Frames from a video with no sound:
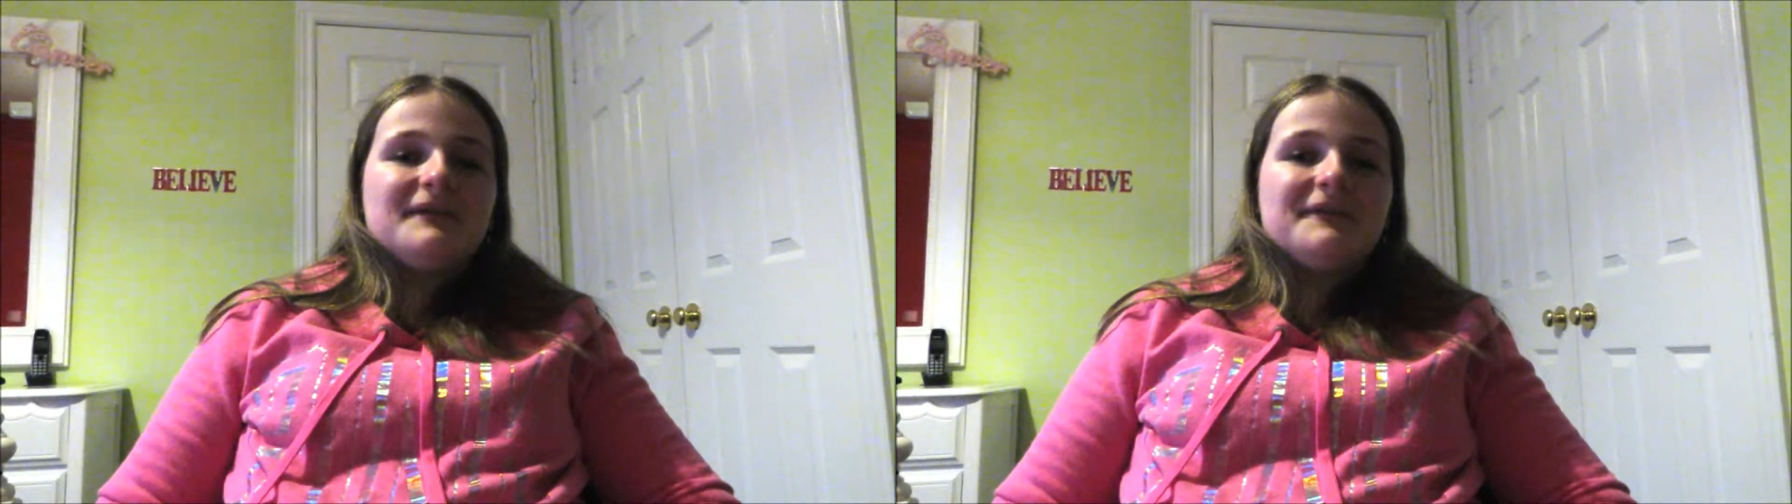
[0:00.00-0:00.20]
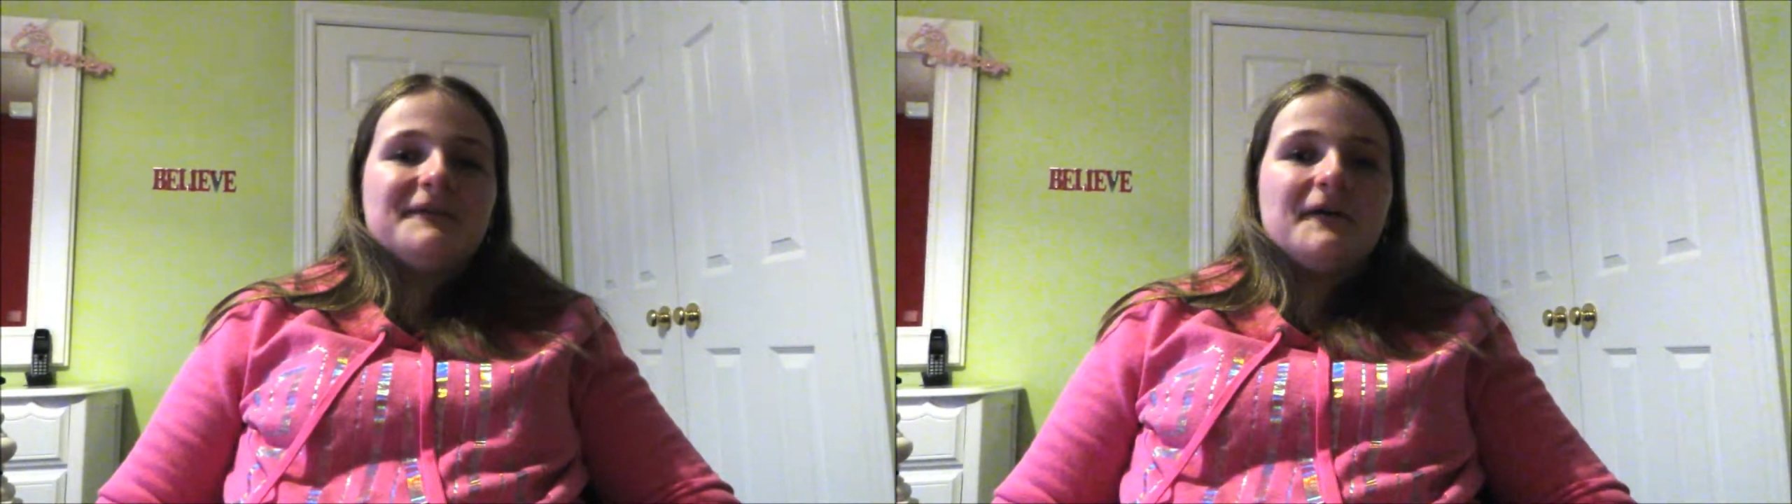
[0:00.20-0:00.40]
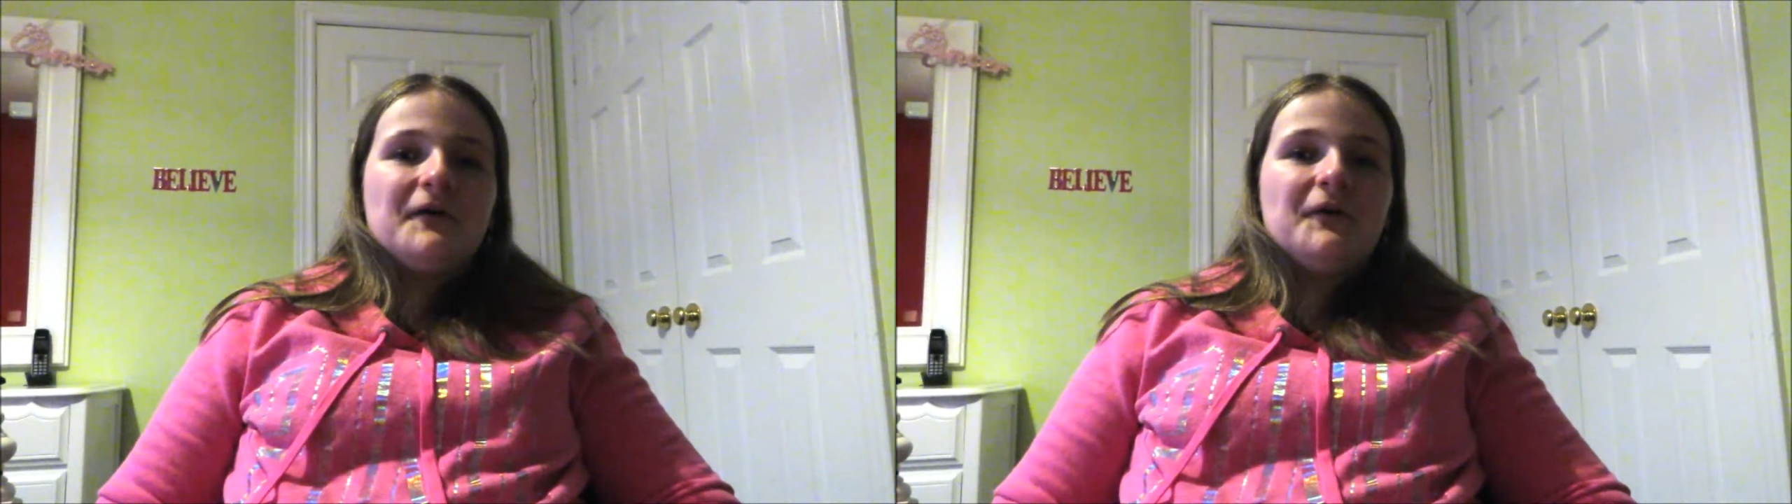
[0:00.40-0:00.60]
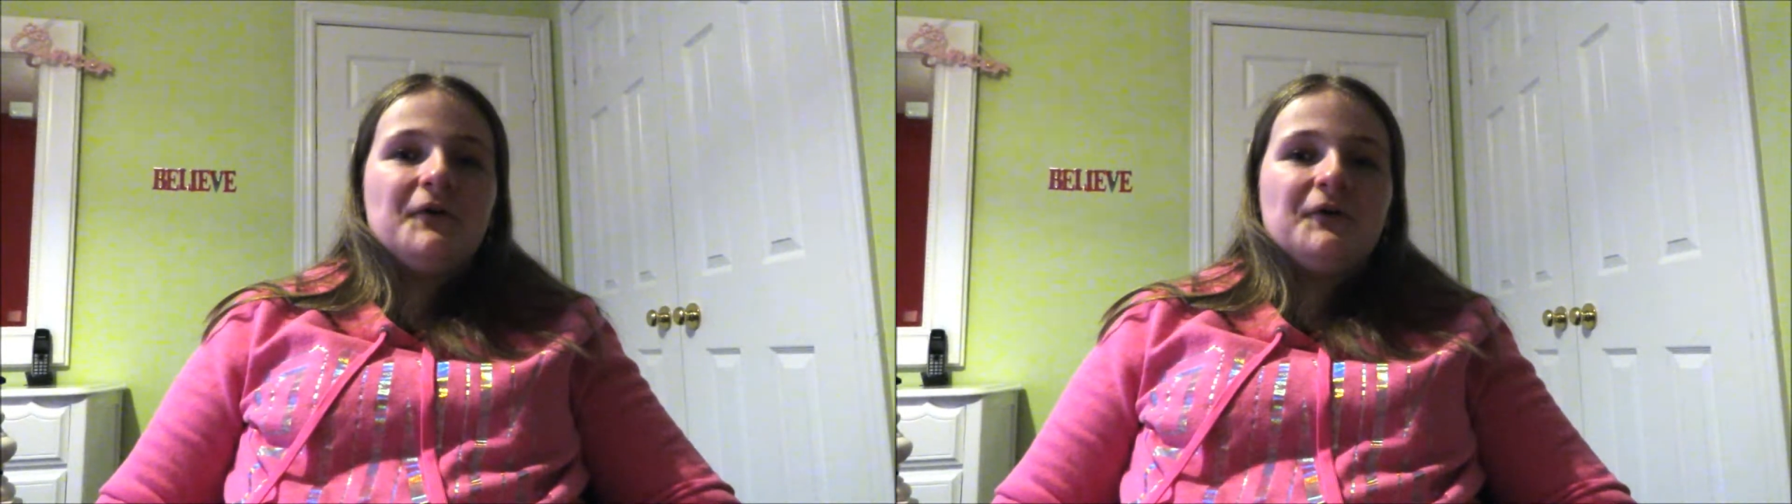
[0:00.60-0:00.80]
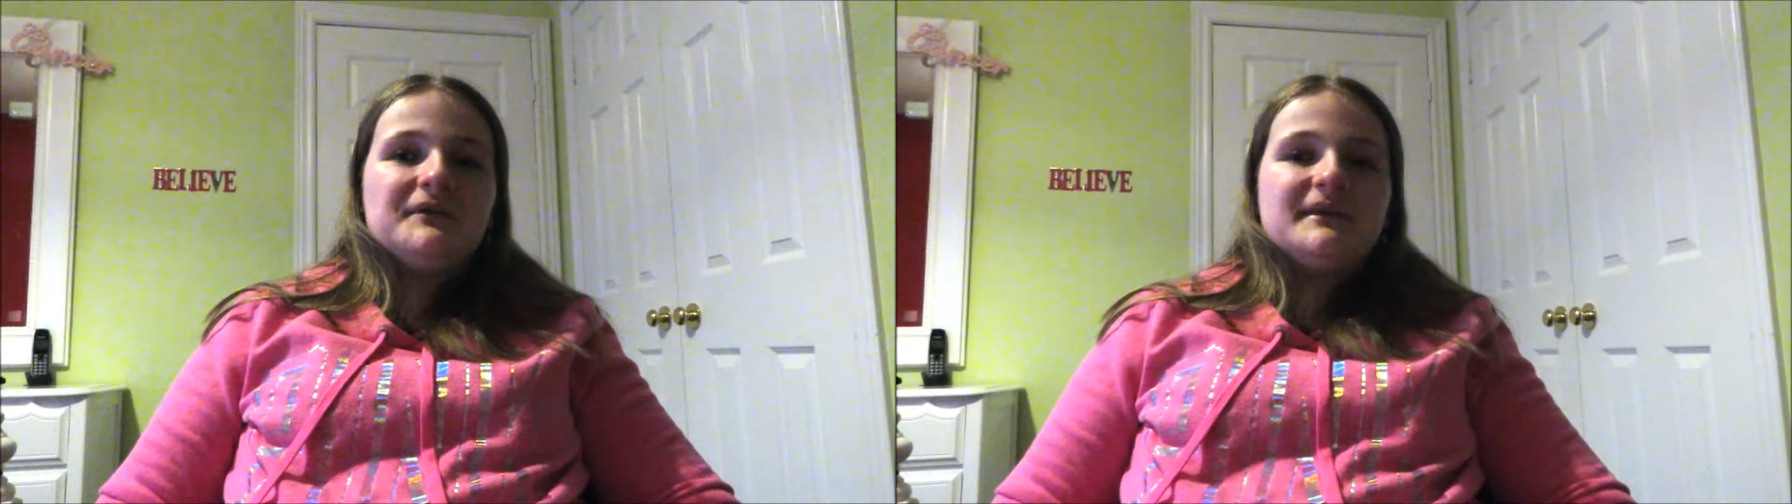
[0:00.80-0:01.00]

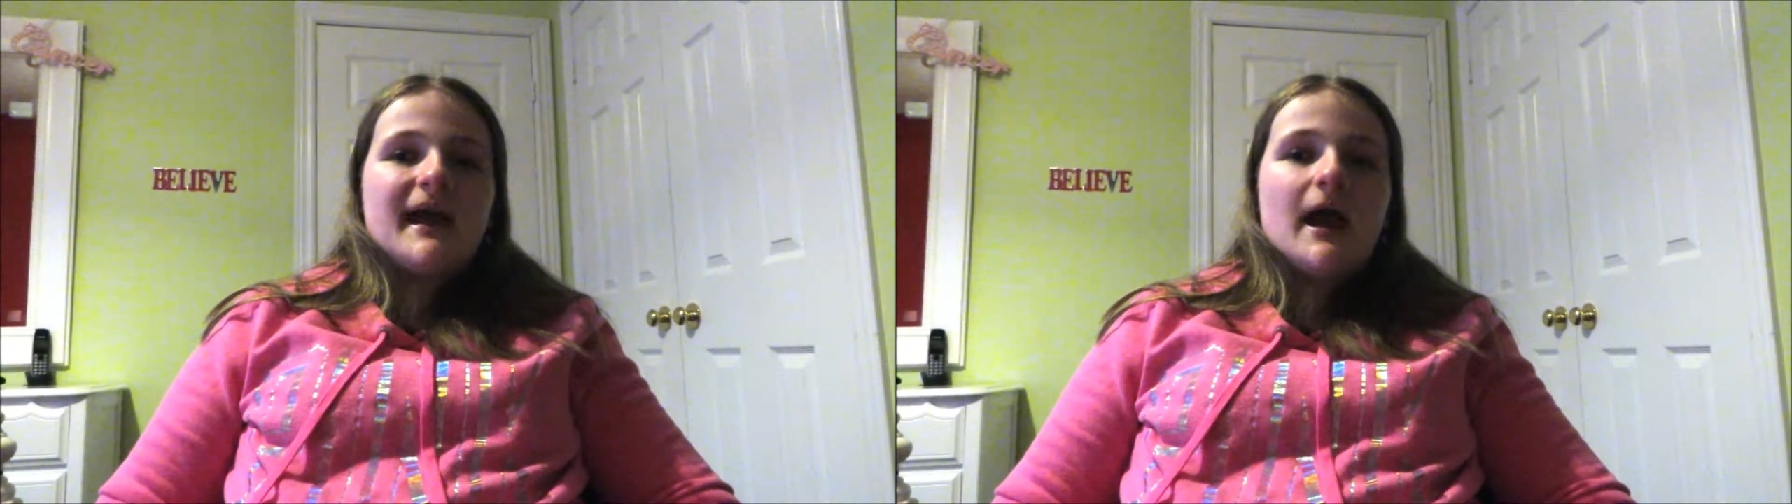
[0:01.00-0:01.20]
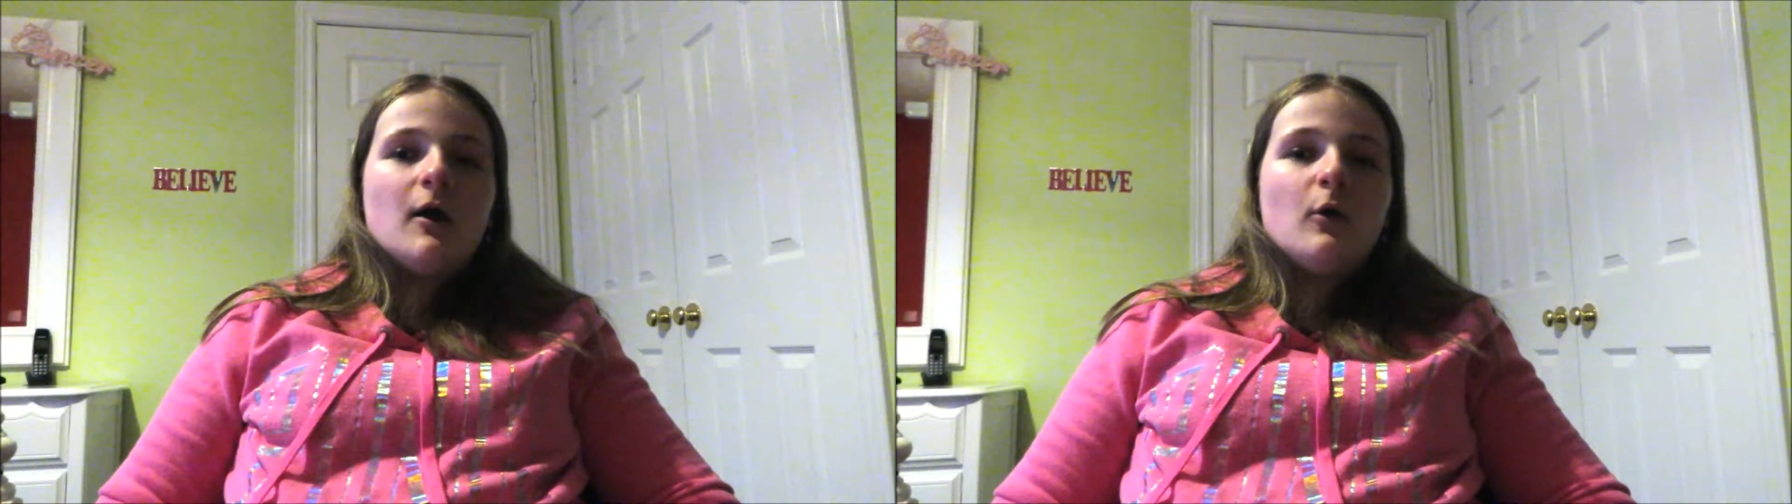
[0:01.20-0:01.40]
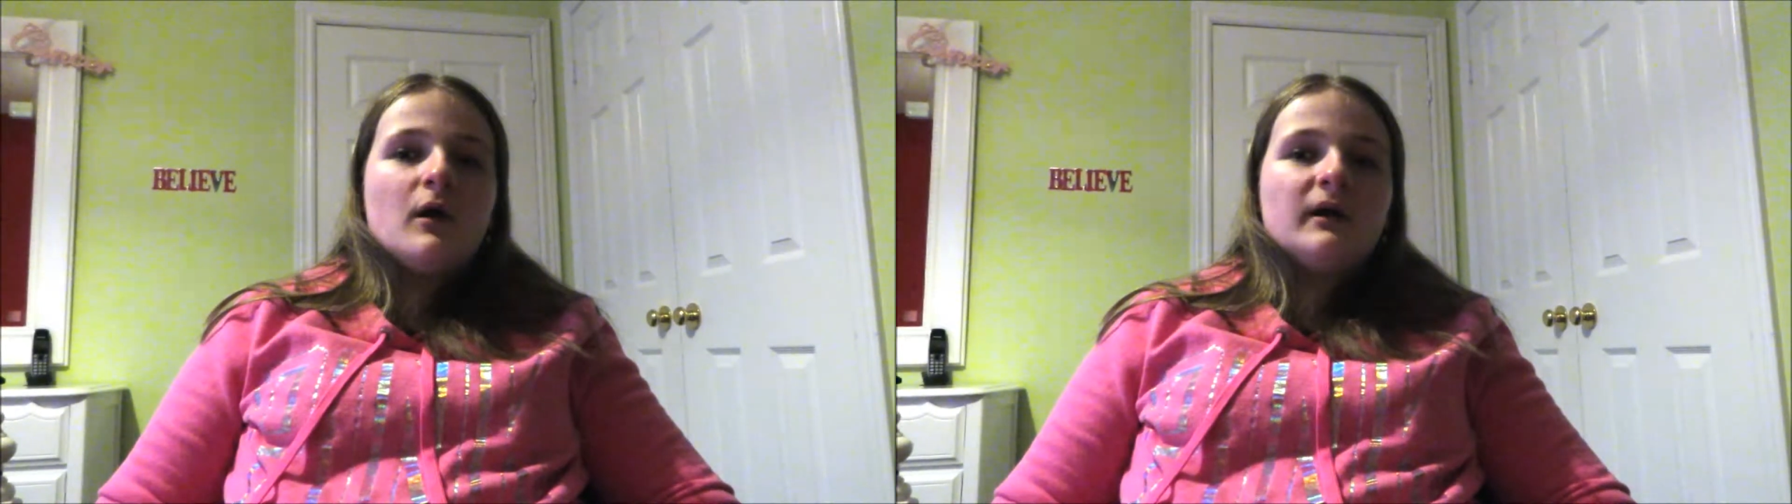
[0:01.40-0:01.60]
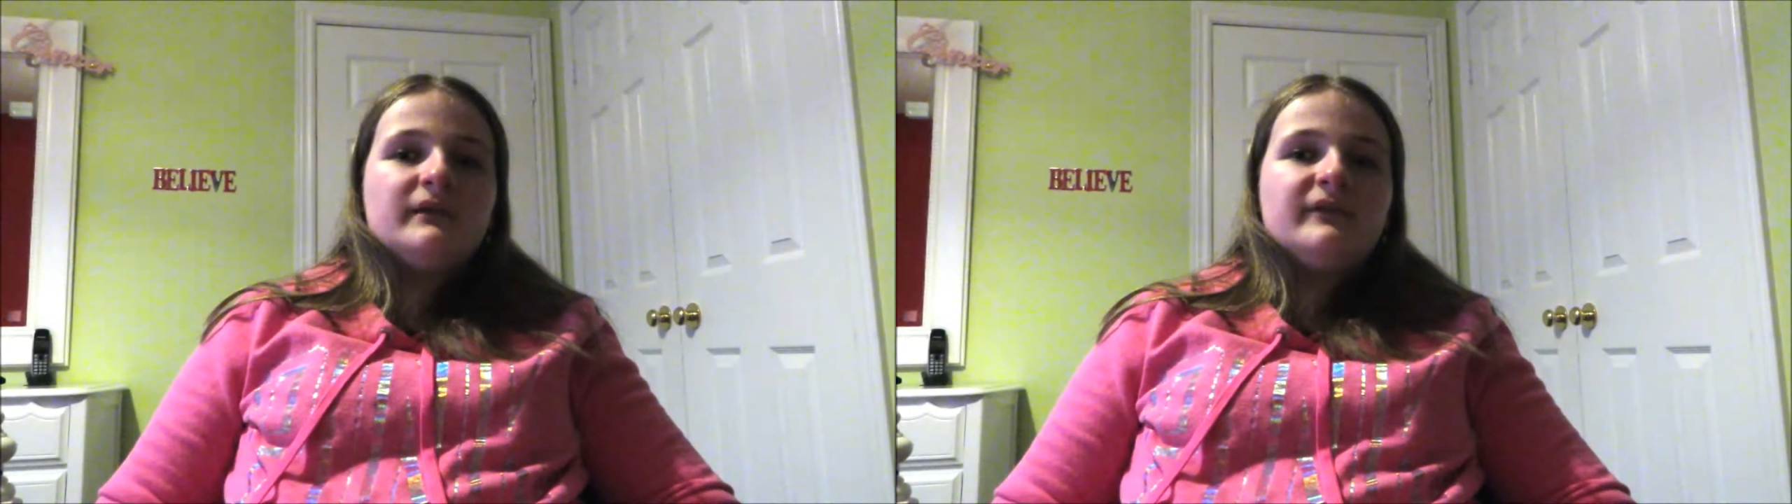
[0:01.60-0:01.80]
so now on